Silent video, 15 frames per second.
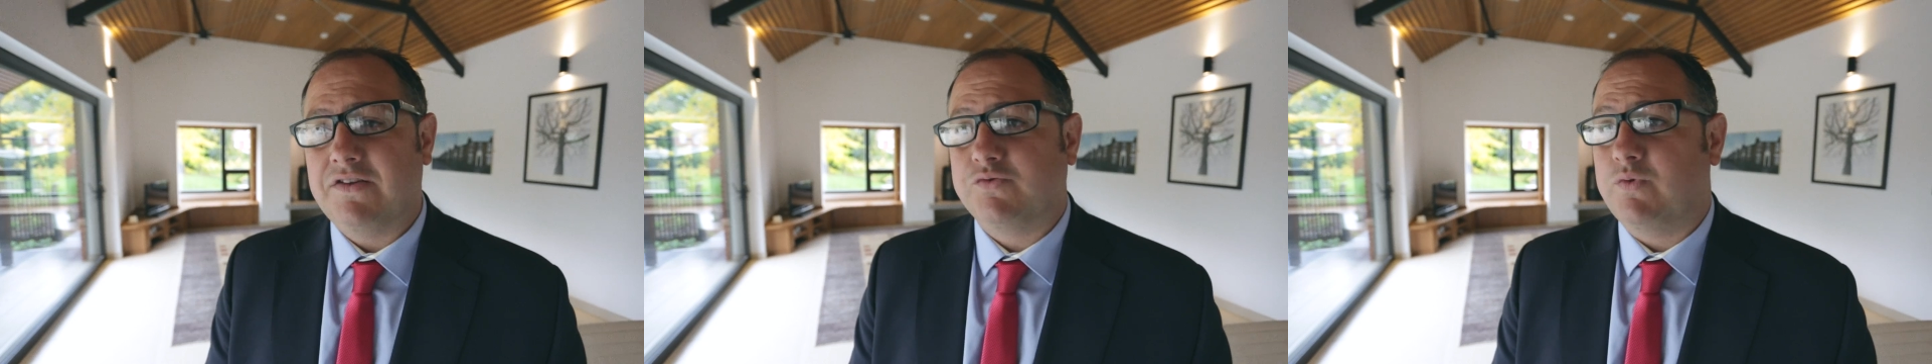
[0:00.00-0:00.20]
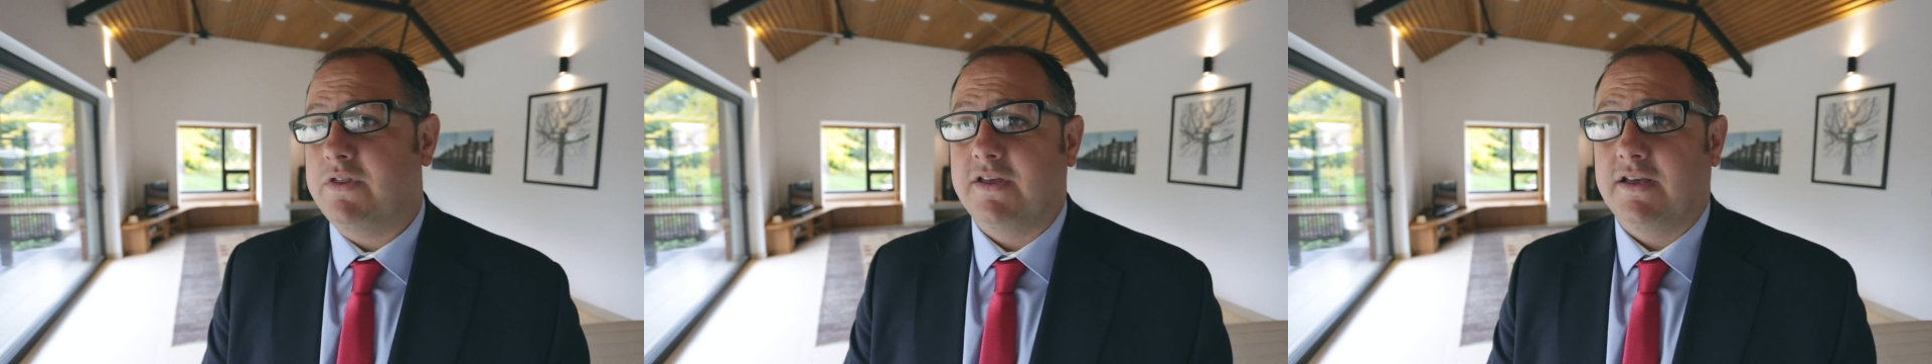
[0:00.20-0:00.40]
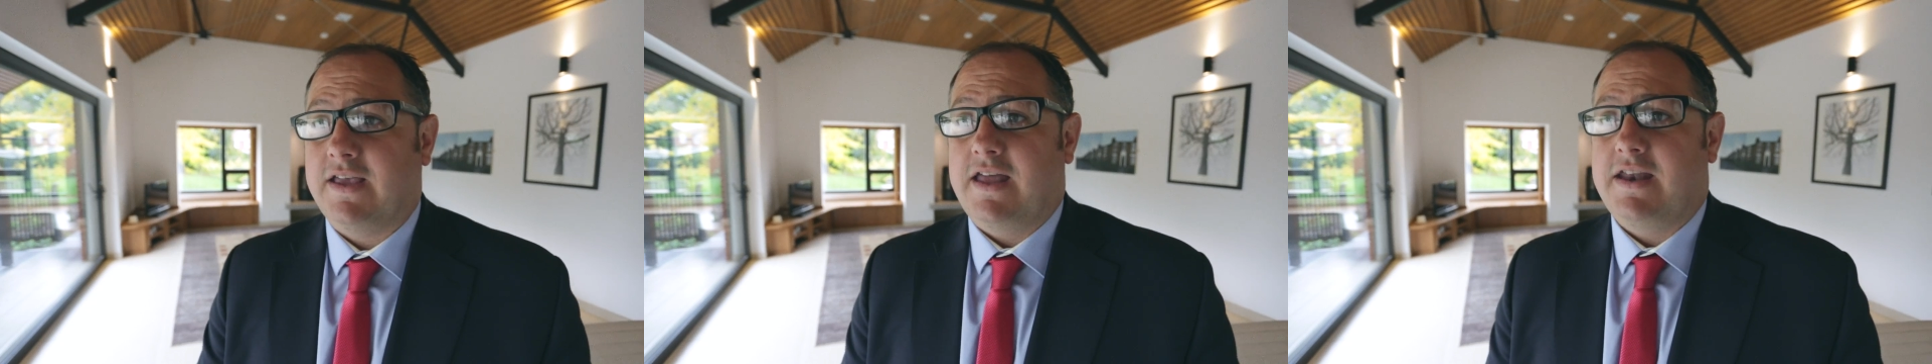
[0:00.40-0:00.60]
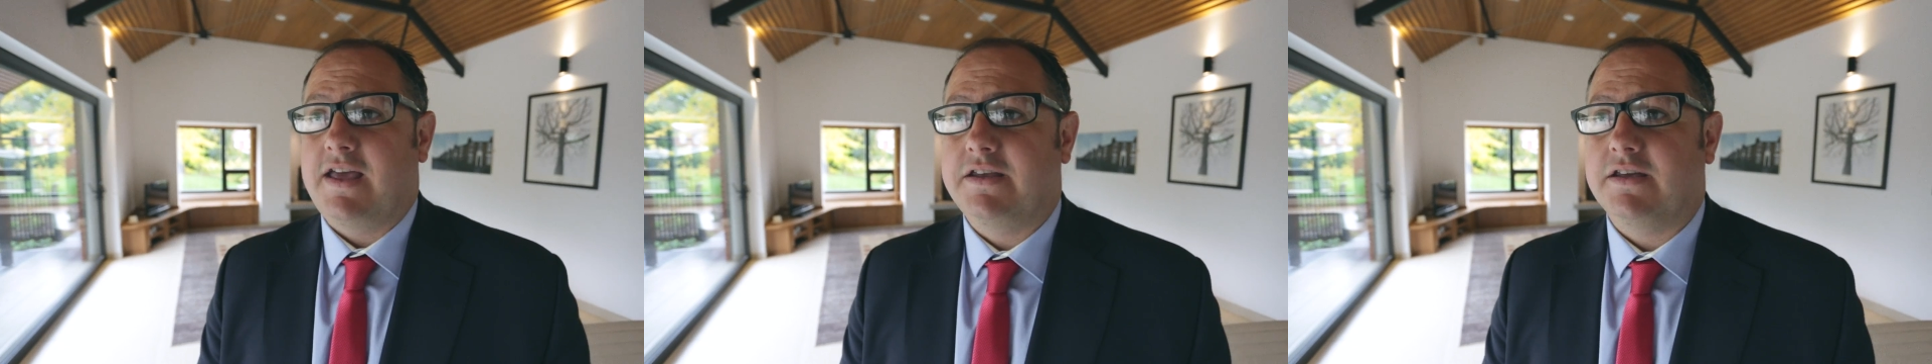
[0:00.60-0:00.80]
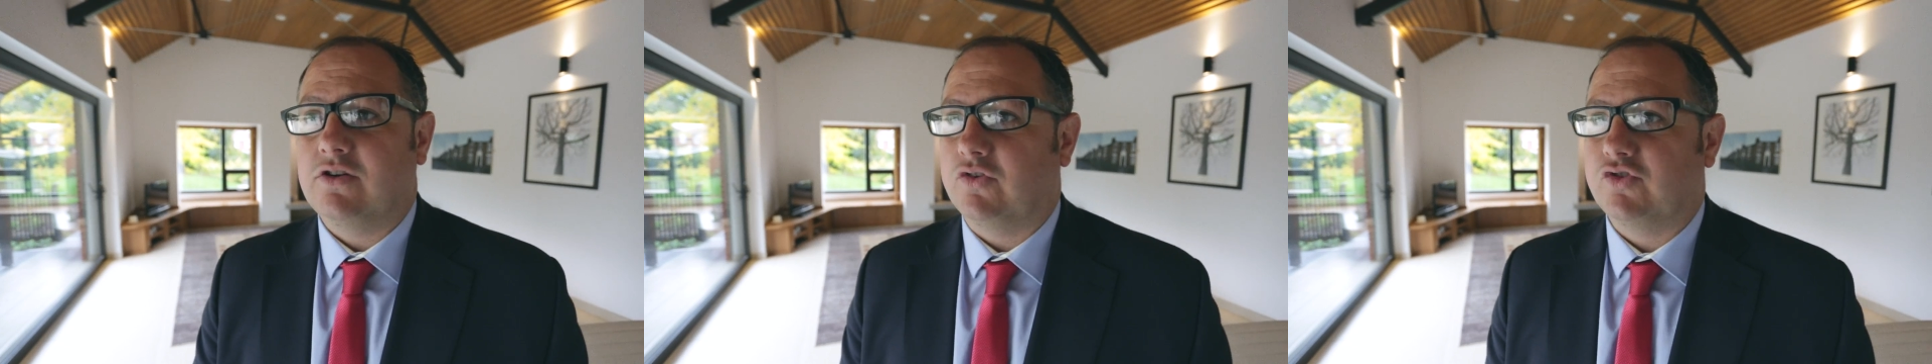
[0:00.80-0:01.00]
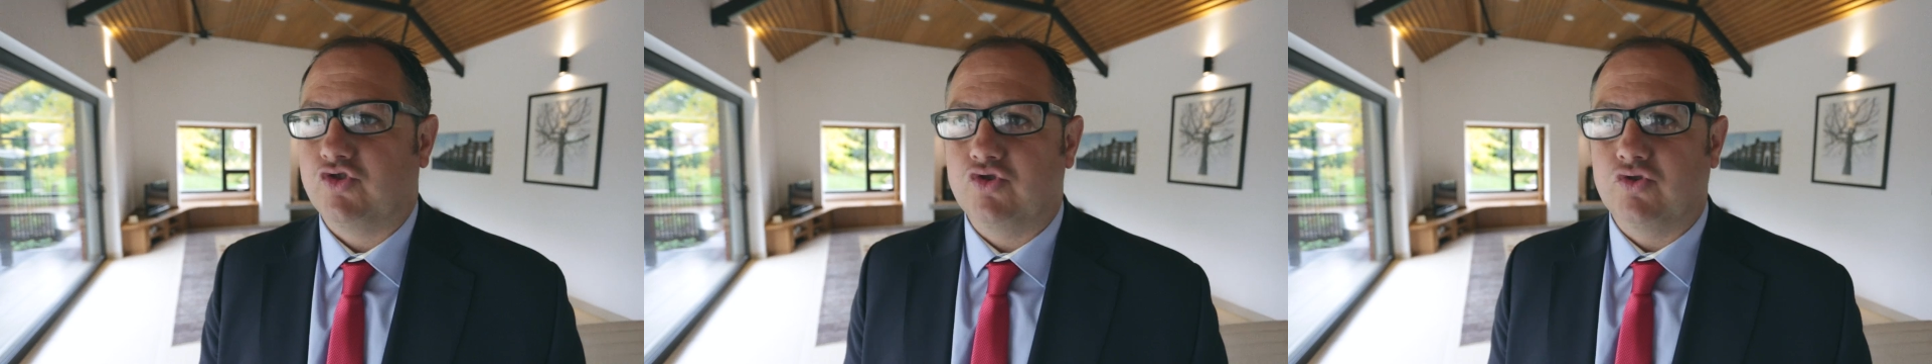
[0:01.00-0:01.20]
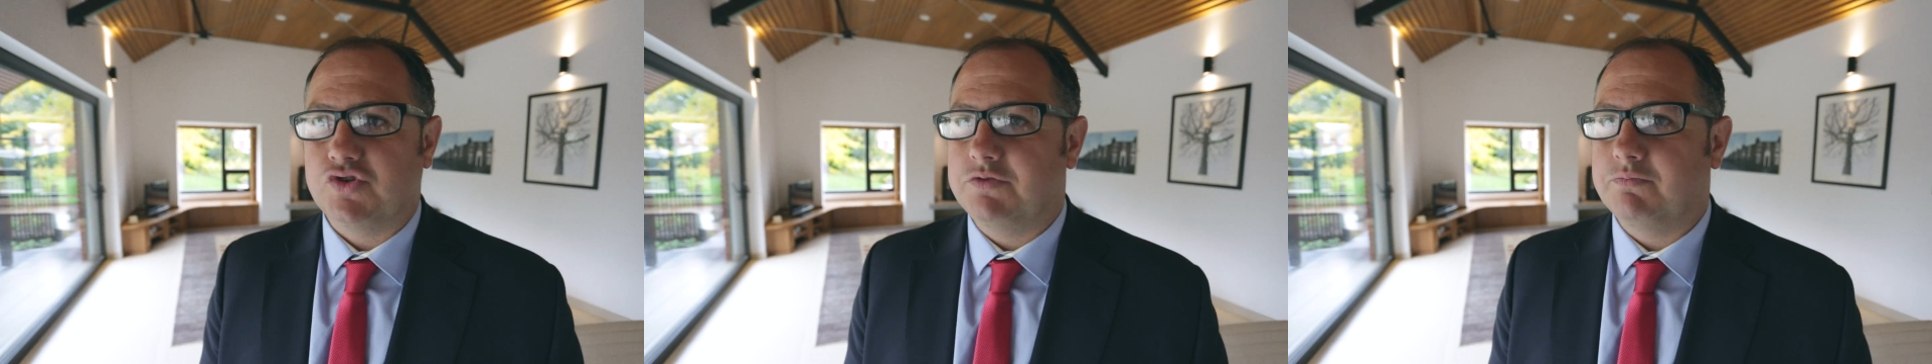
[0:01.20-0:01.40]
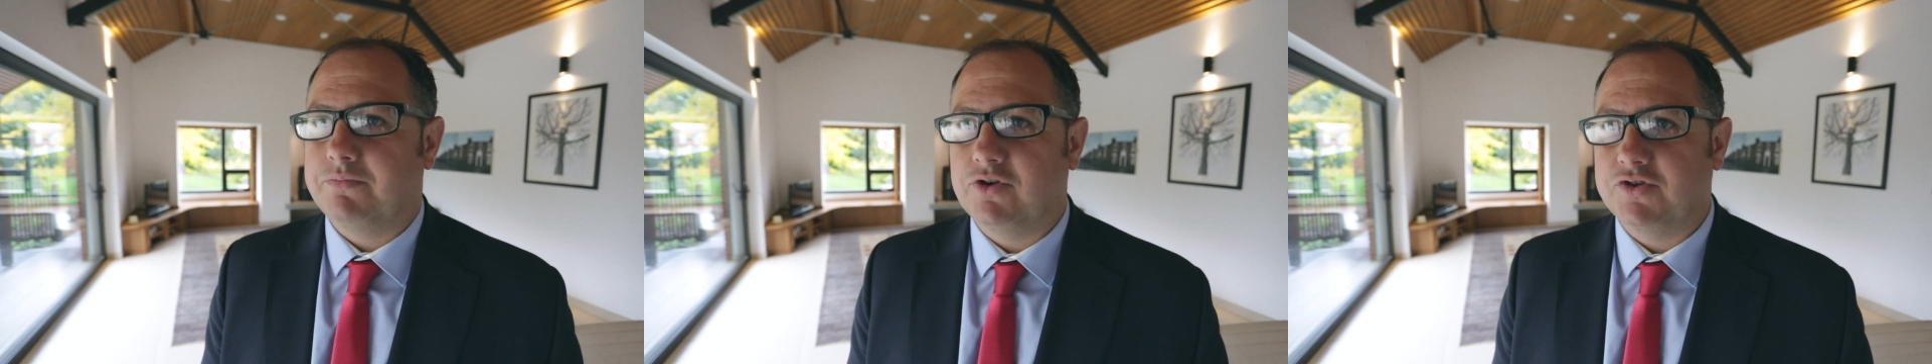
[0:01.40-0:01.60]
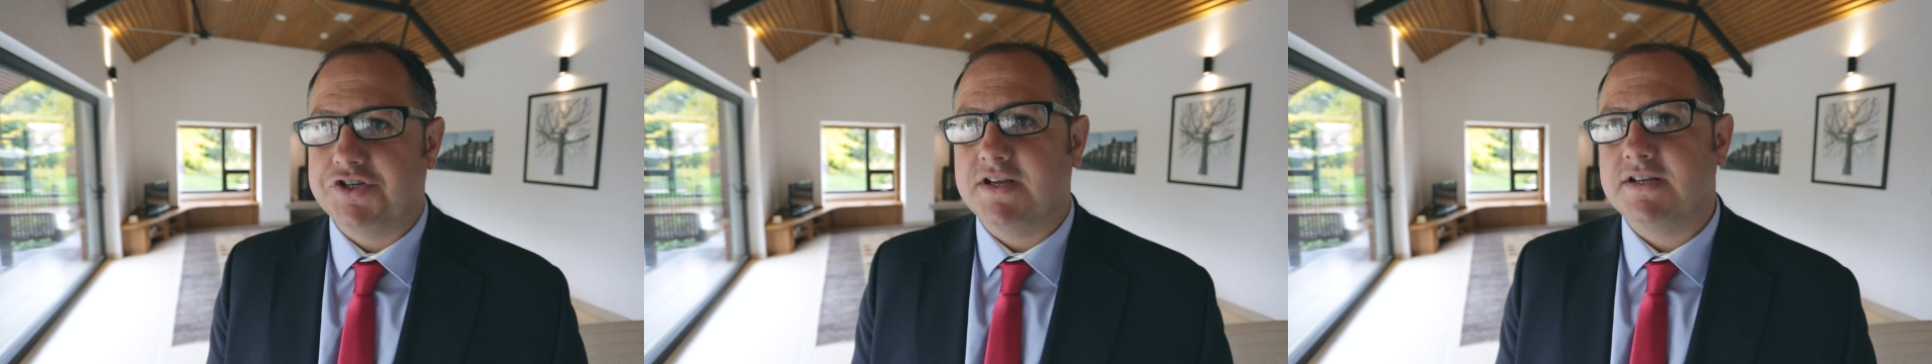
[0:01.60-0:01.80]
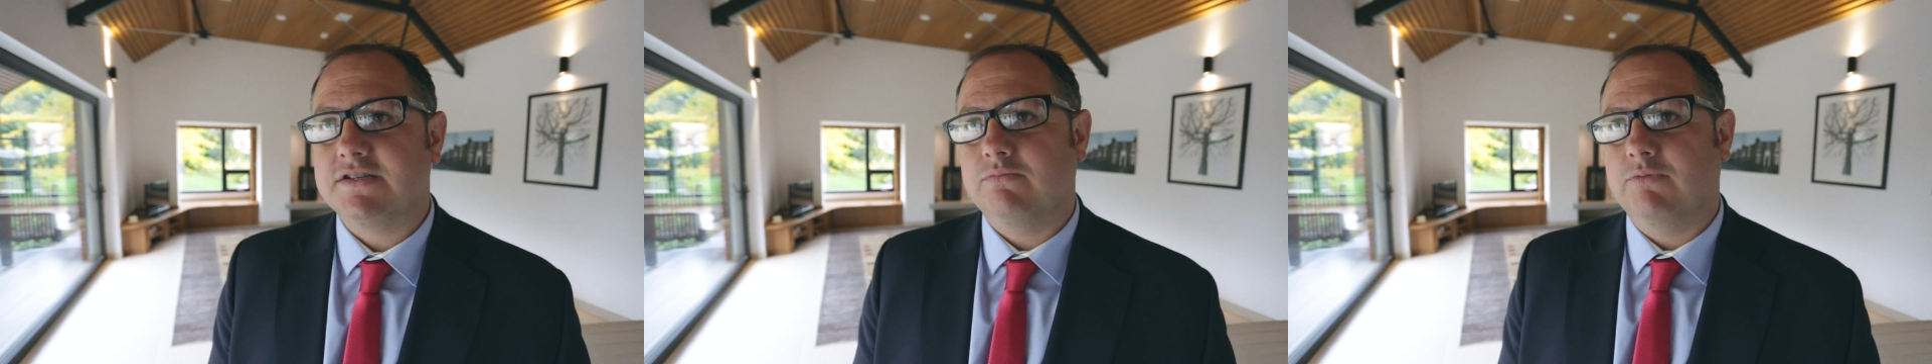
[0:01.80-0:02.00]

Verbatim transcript: As with, again, any construction project,